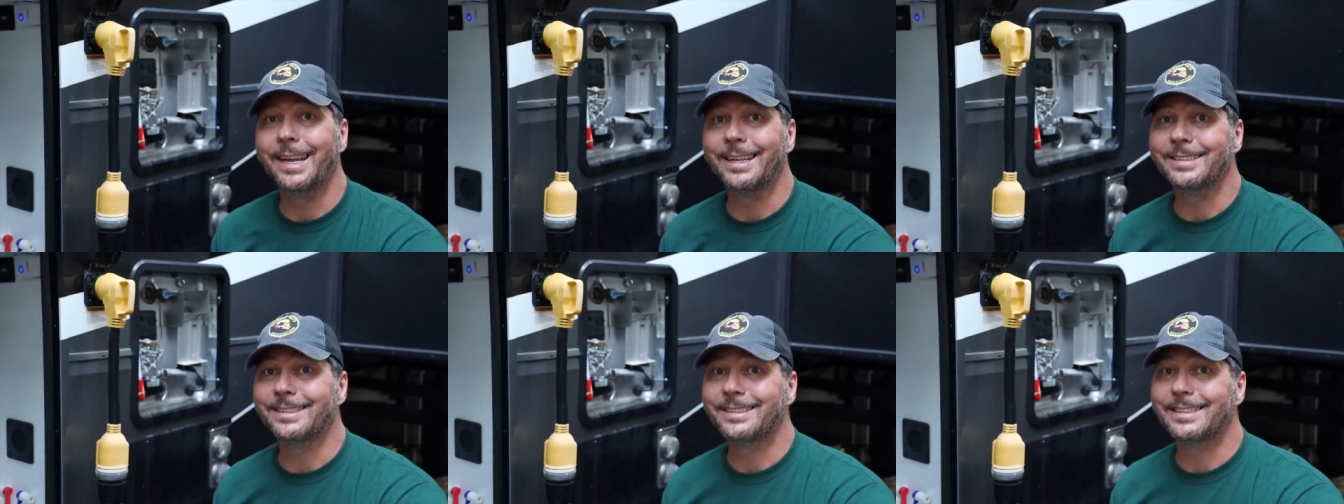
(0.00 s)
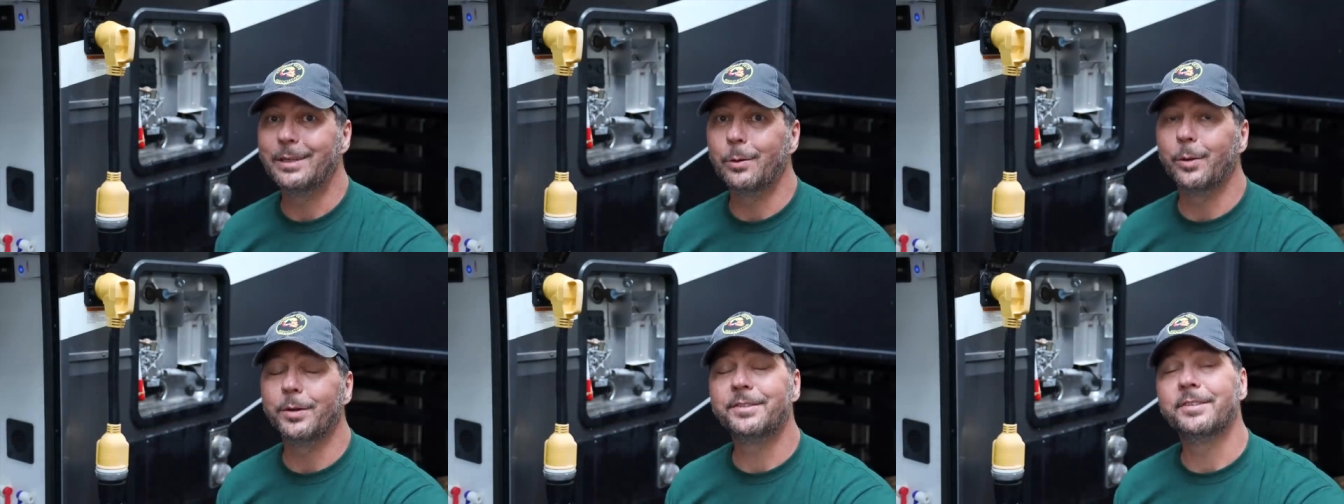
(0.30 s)
and
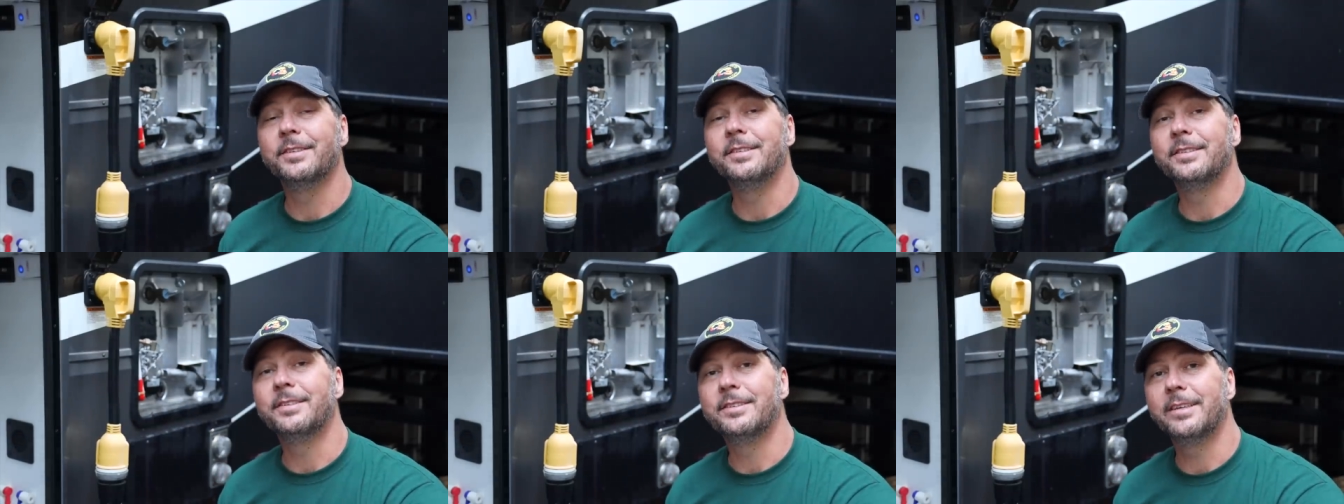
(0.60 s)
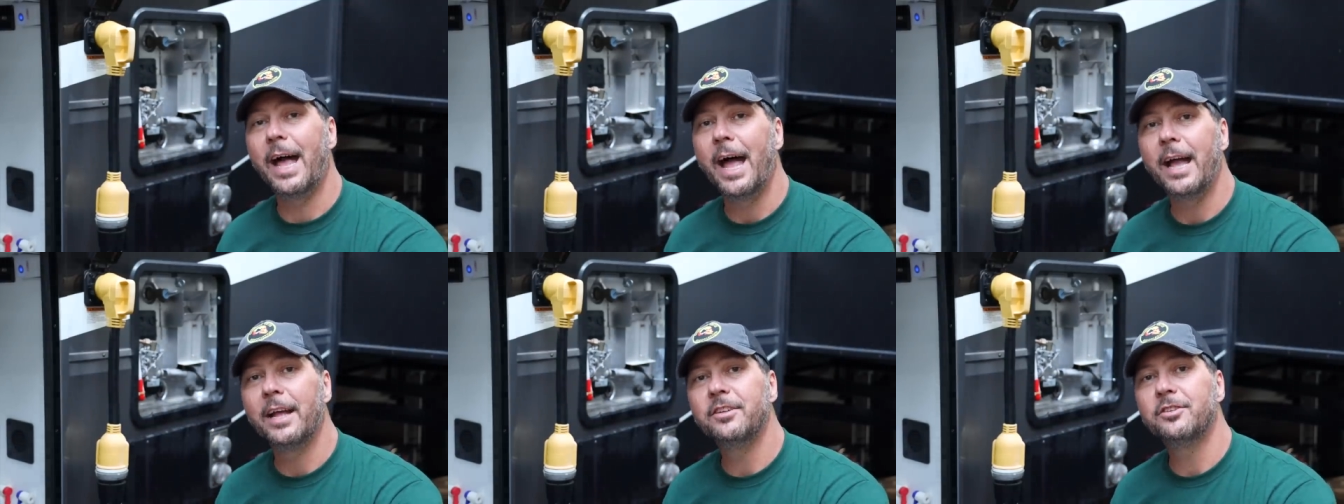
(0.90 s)
see what's
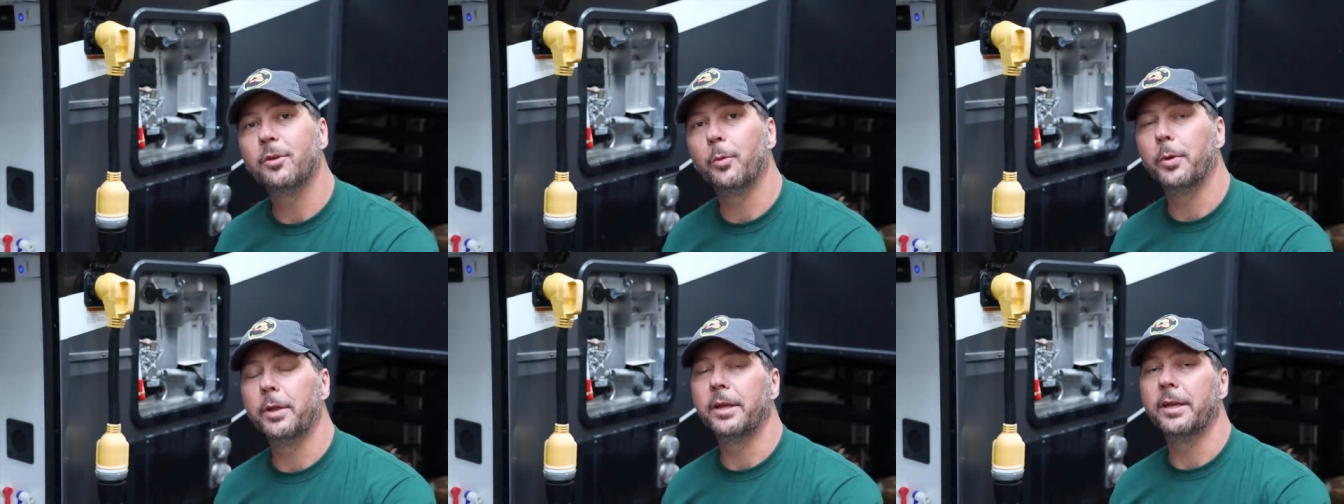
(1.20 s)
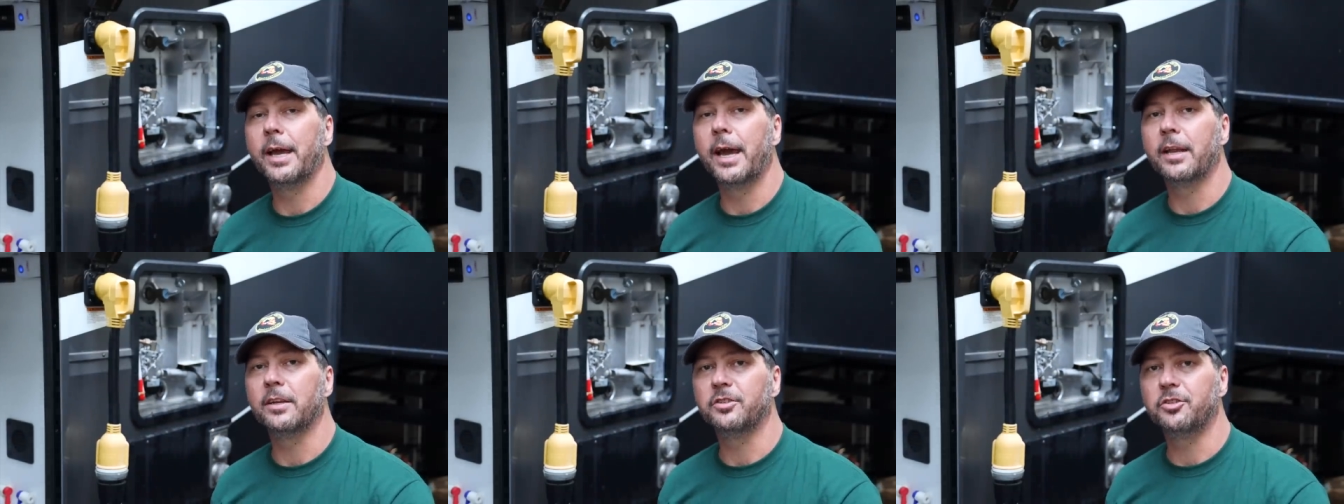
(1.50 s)
inside so we can
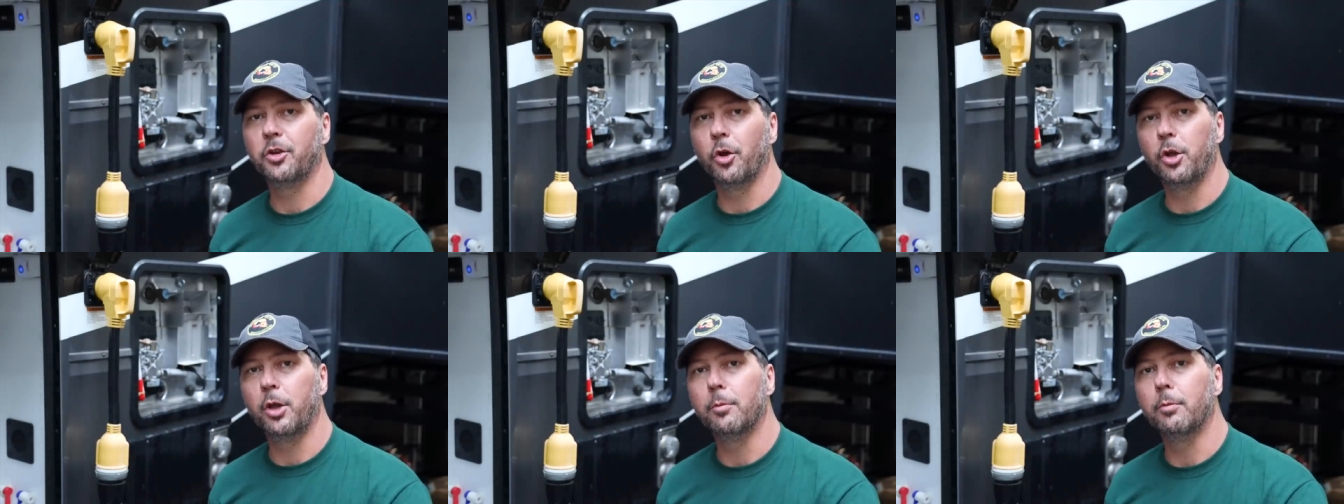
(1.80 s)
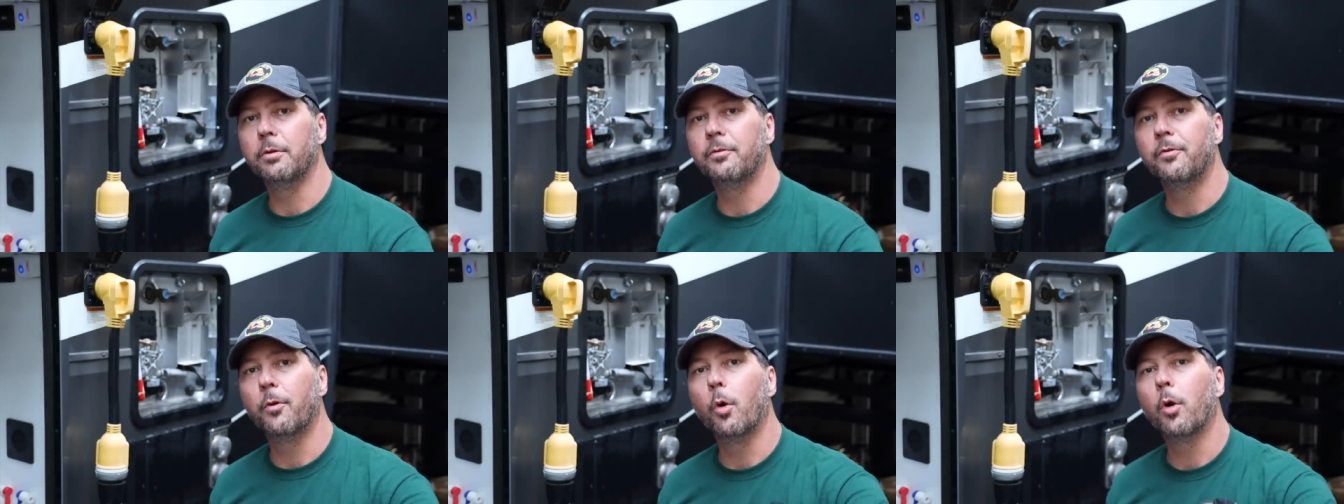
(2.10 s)
kind of show you
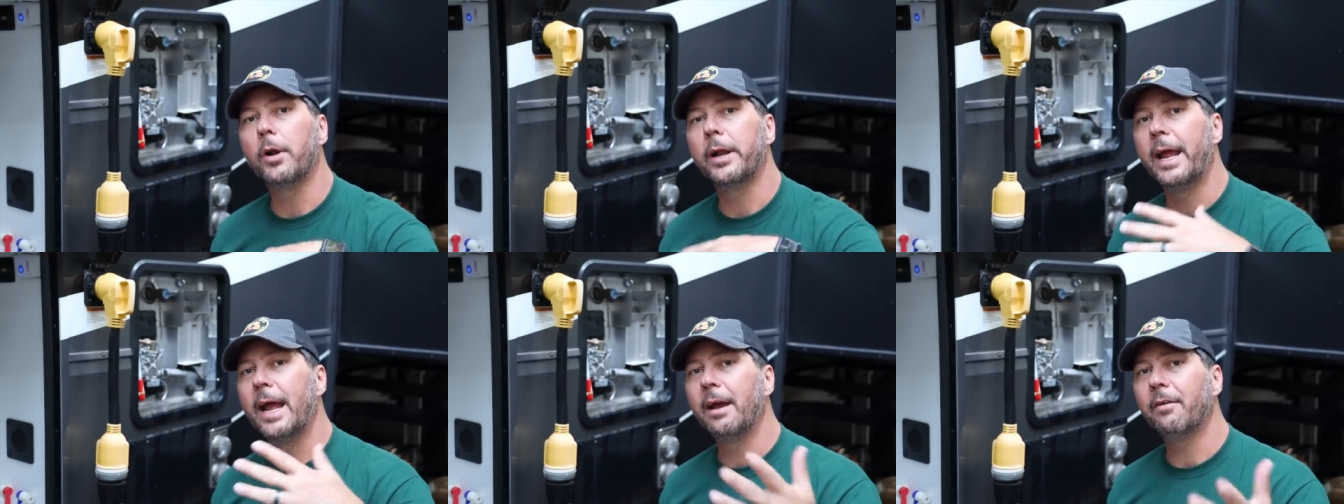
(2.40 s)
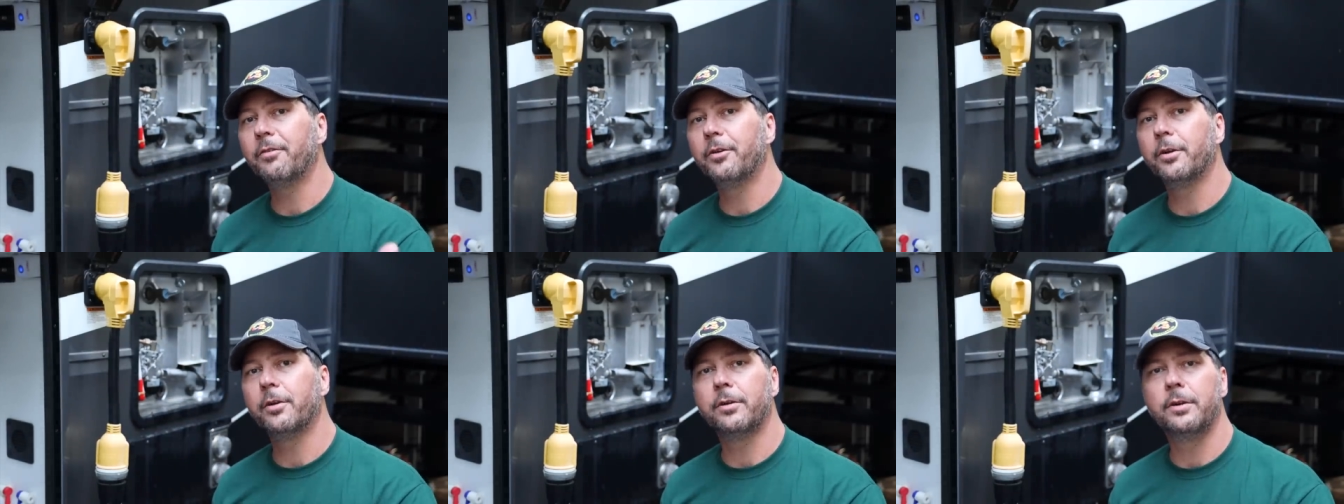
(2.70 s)
before and
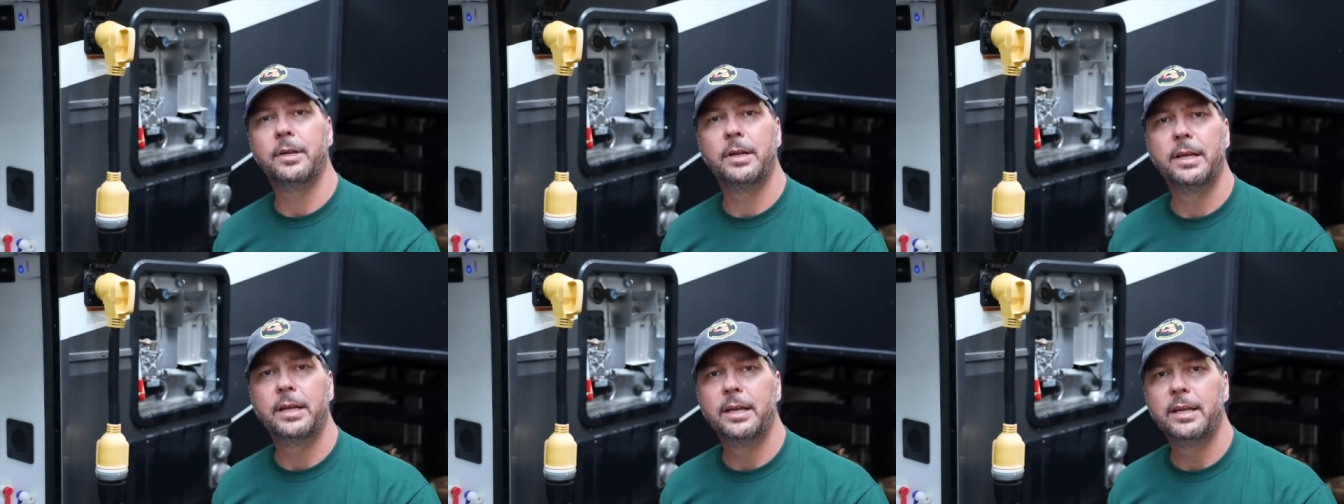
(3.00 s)
after,